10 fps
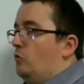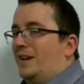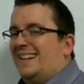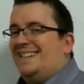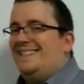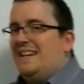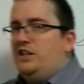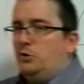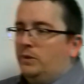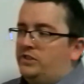for a
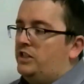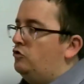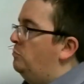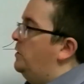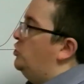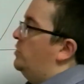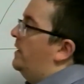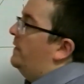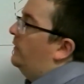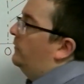continuous distribution
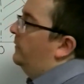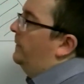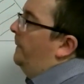like this.